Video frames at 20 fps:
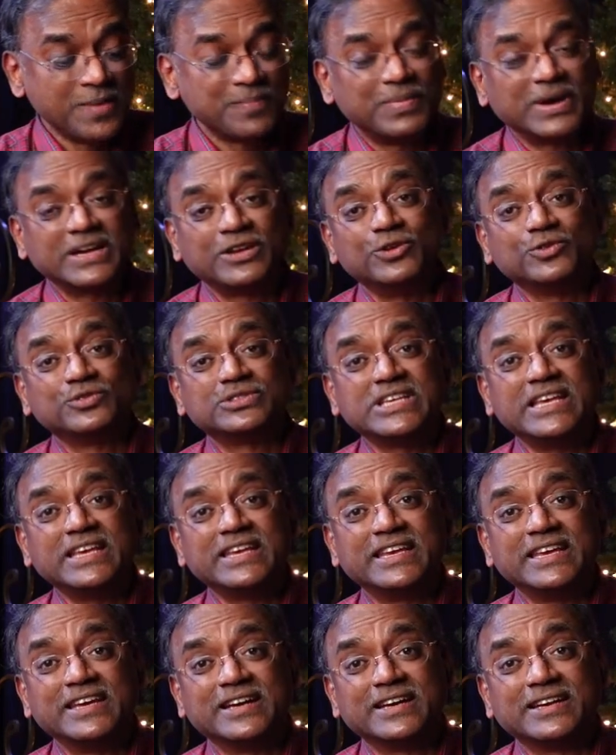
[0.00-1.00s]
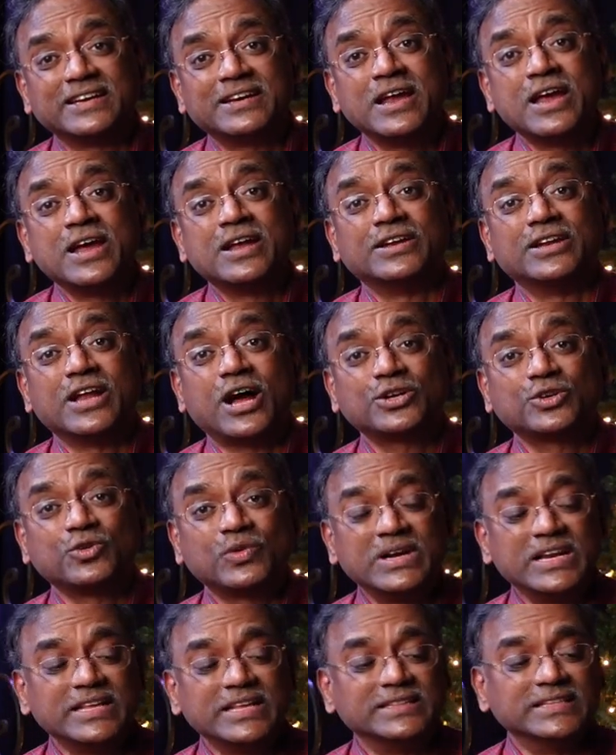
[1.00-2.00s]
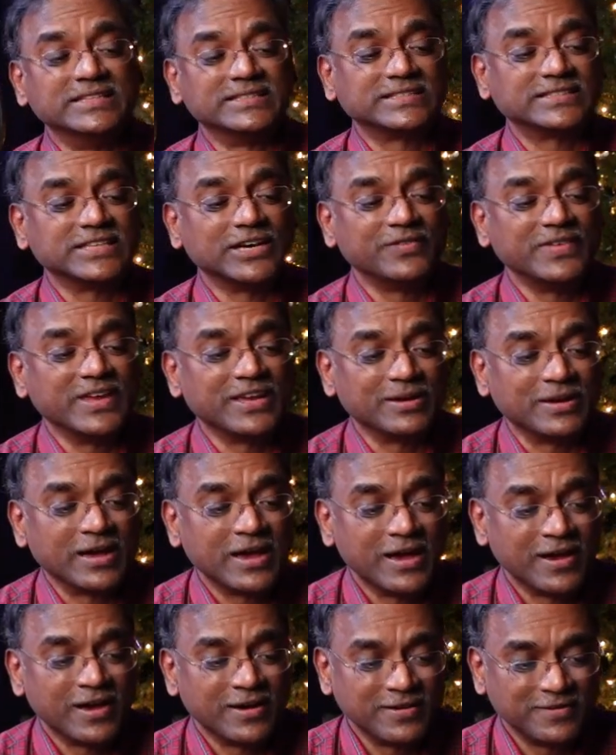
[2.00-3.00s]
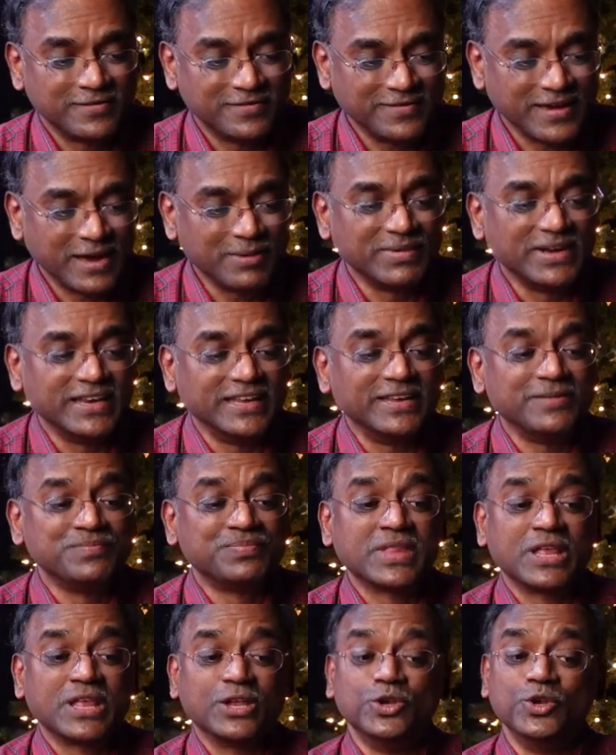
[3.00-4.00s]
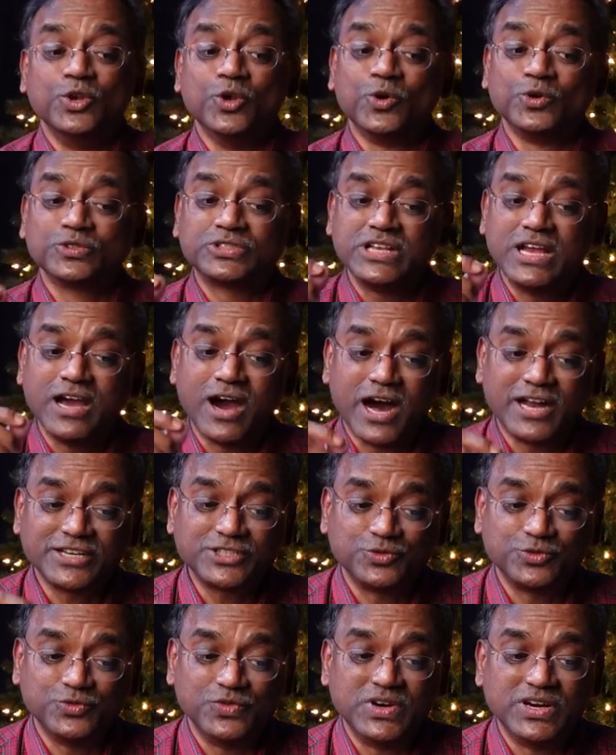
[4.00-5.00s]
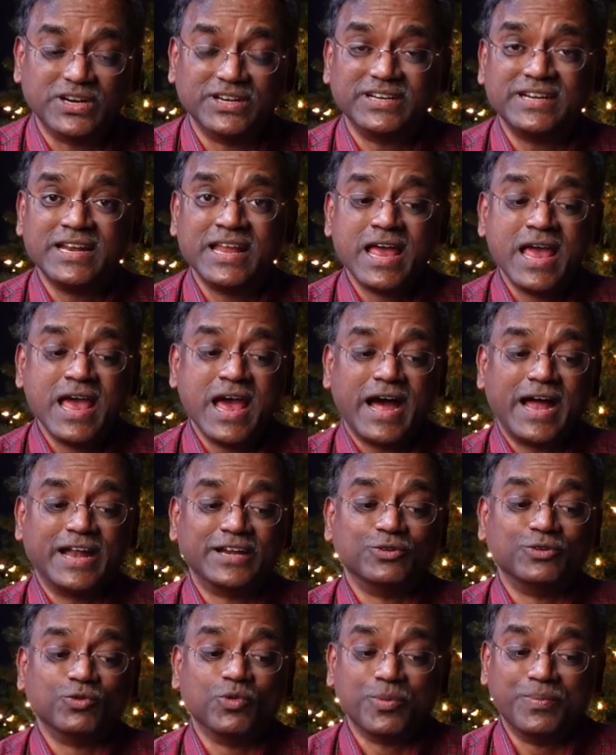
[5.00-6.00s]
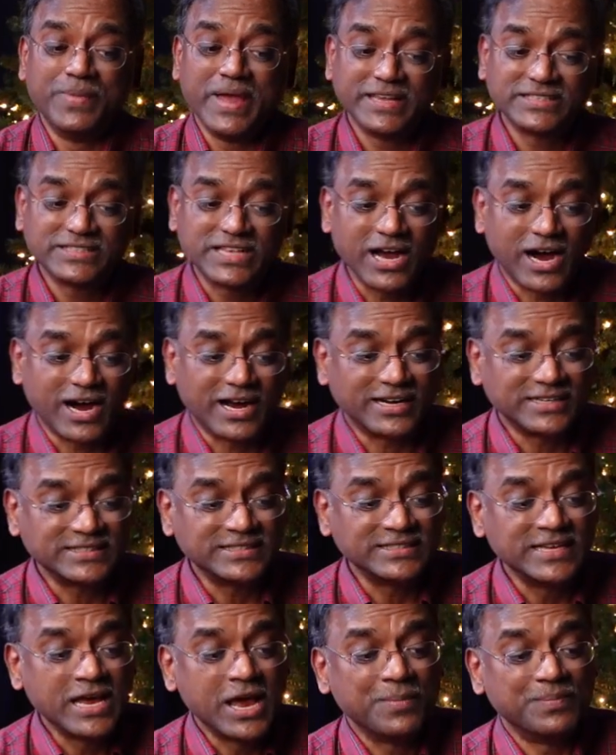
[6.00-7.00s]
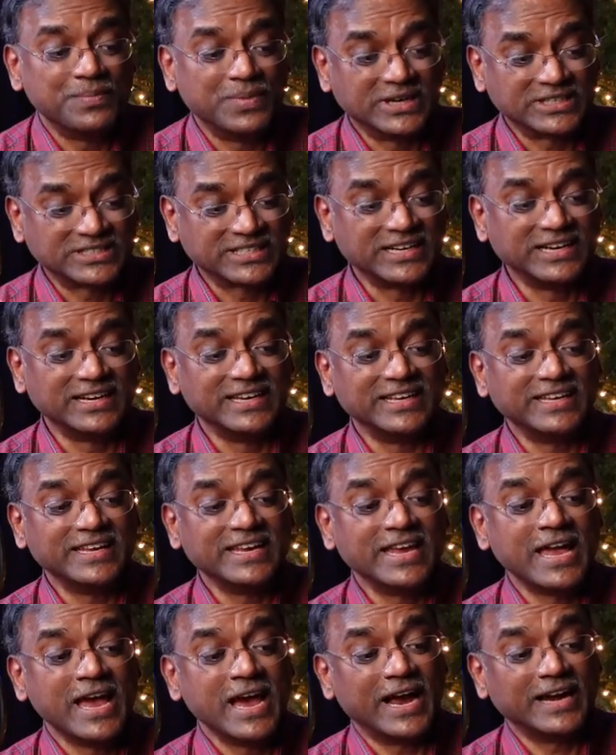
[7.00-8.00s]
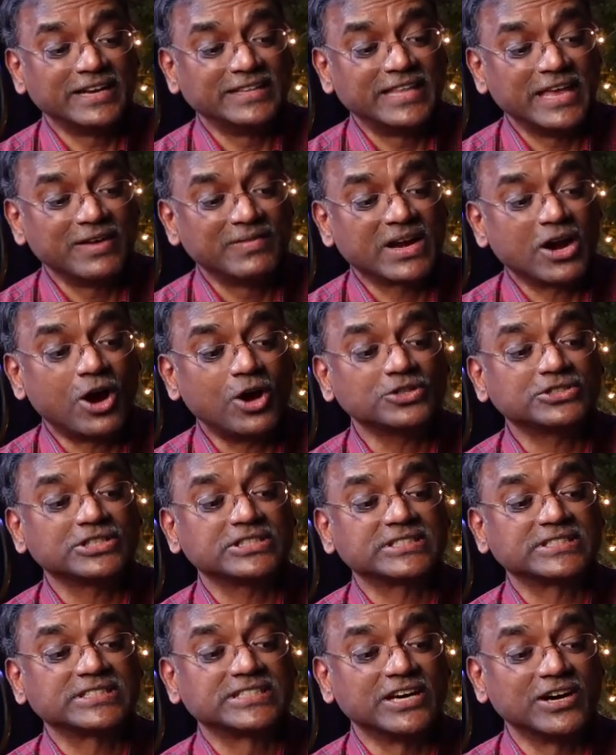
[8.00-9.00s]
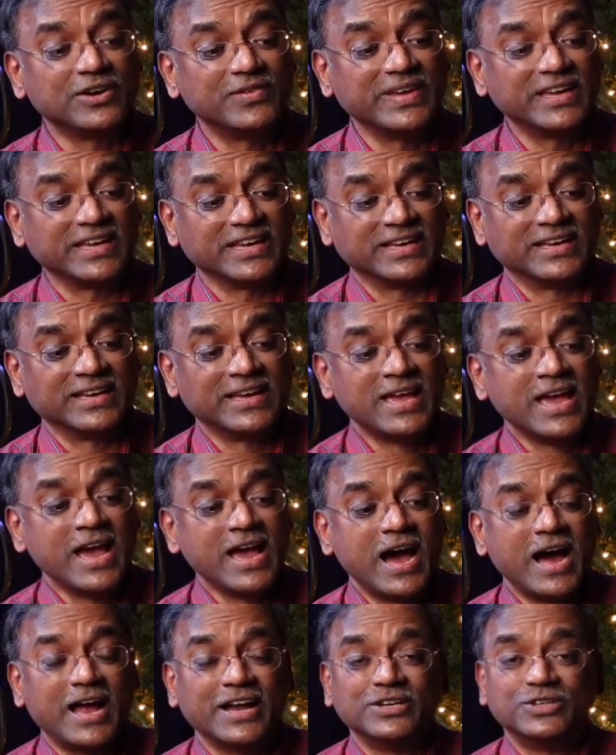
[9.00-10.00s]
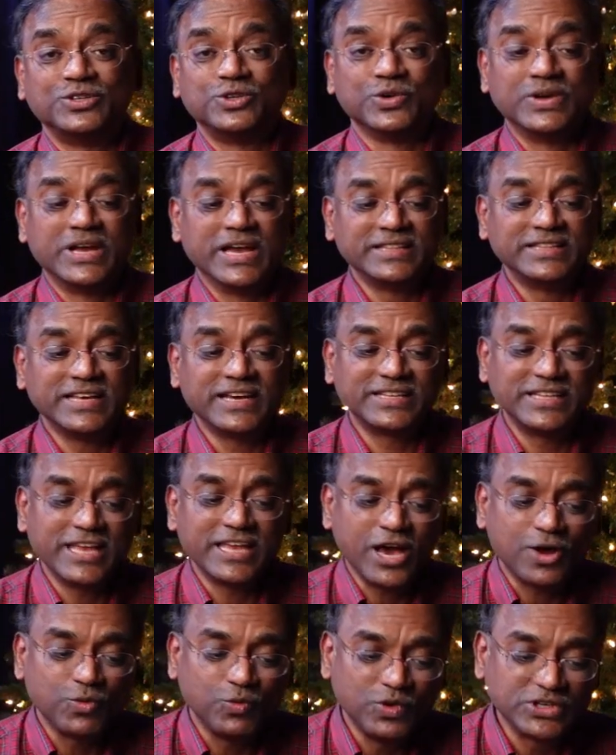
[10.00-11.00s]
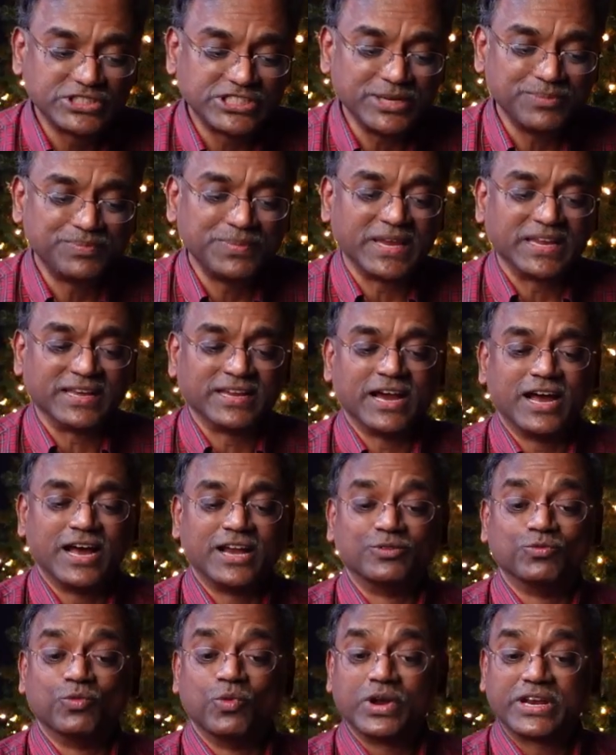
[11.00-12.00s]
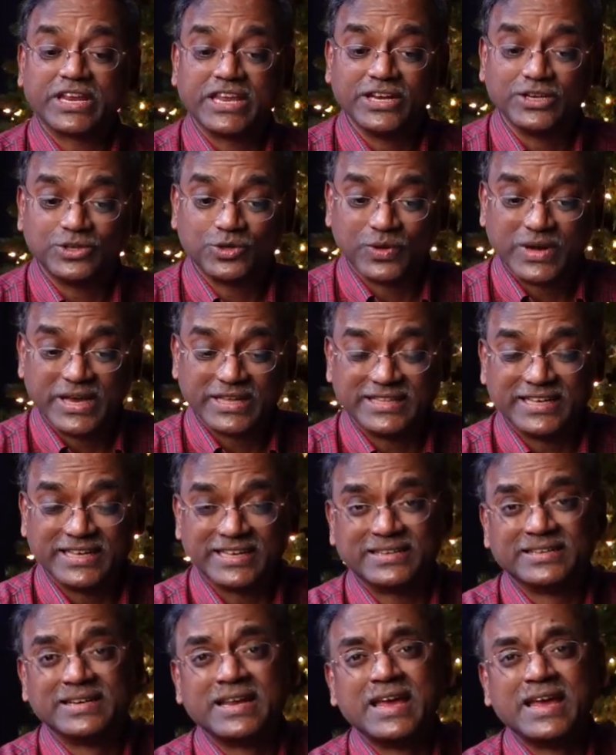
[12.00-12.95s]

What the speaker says: But you see here, not only the serving family knows God's word and obeys God personally, and they were also serving, and together they are worshiping and working together.